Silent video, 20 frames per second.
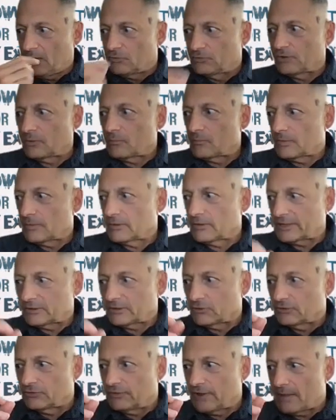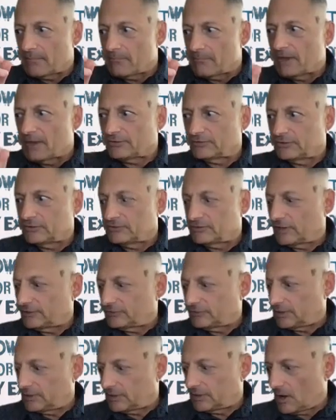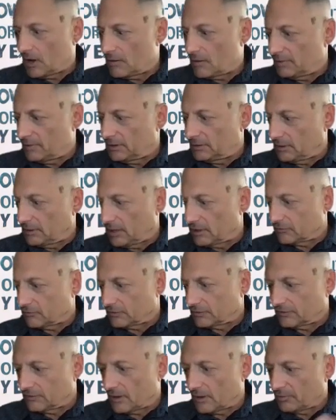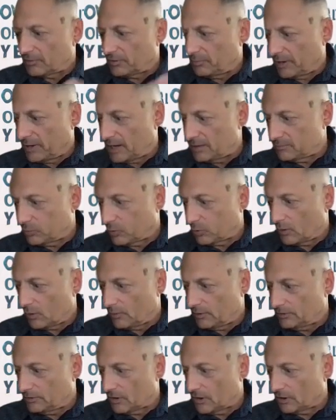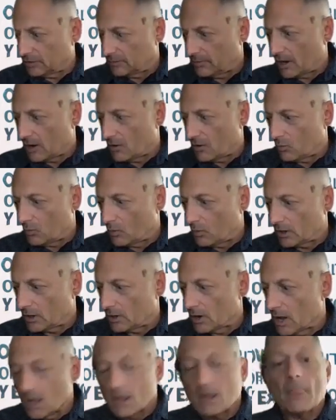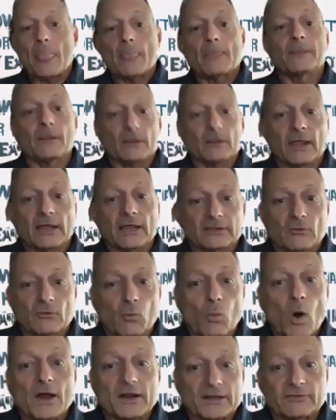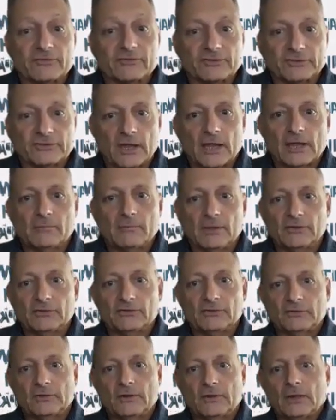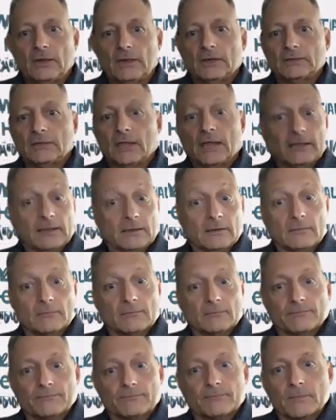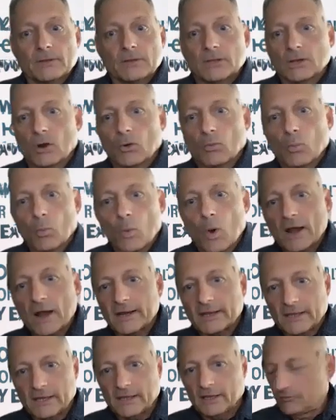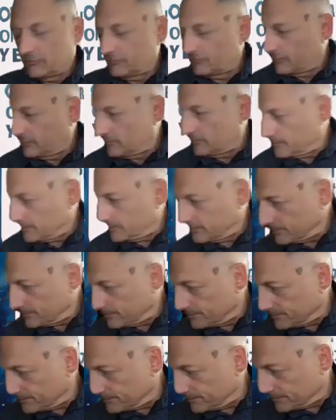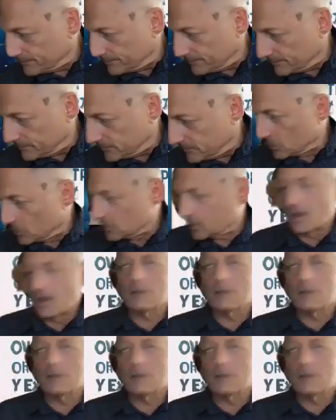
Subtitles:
there's something like there's that message that's incumbent, like for example the pain point we talked about, where the what if statements, like what if your